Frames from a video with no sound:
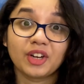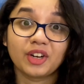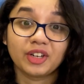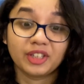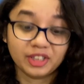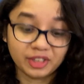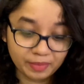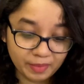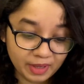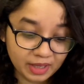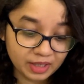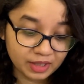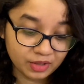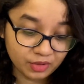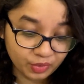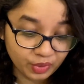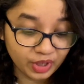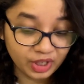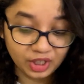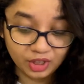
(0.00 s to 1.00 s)
It smells
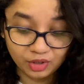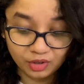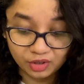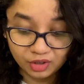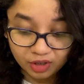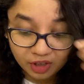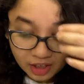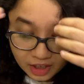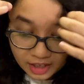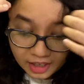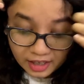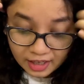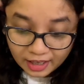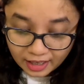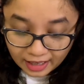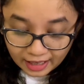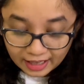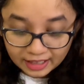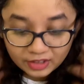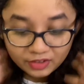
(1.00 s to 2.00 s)
really good.
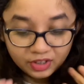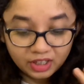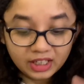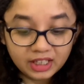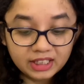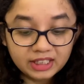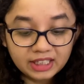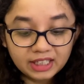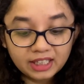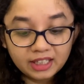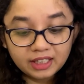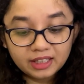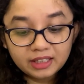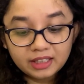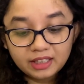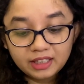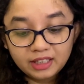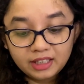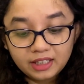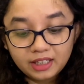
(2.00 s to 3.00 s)
And really digging
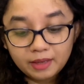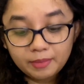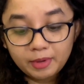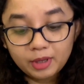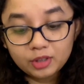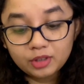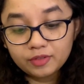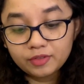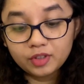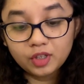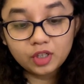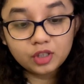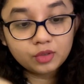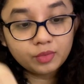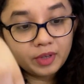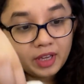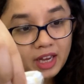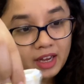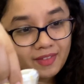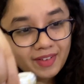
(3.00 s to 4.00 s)
the amount of sauce we
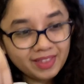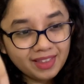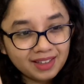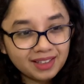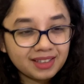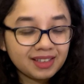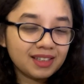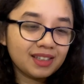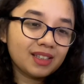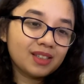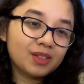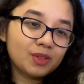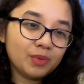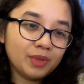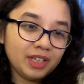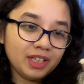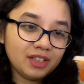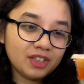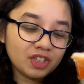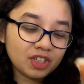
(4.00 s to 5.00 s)
have. I think this is a
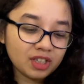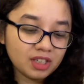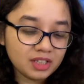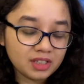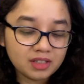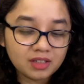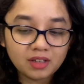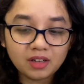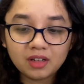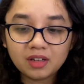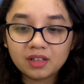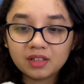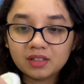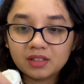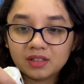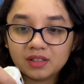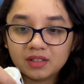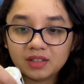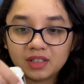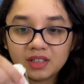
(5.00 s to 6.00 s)
sweet chili sauce.
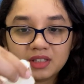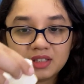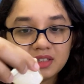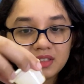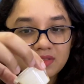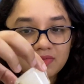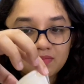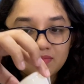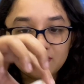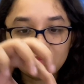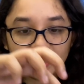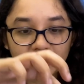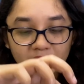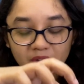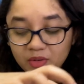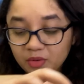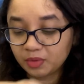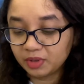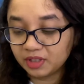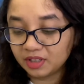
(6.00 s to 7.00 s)
I don't
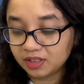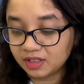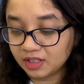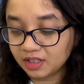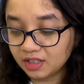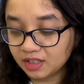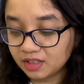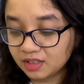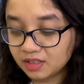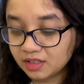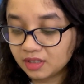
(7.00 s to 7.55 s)
know what this is.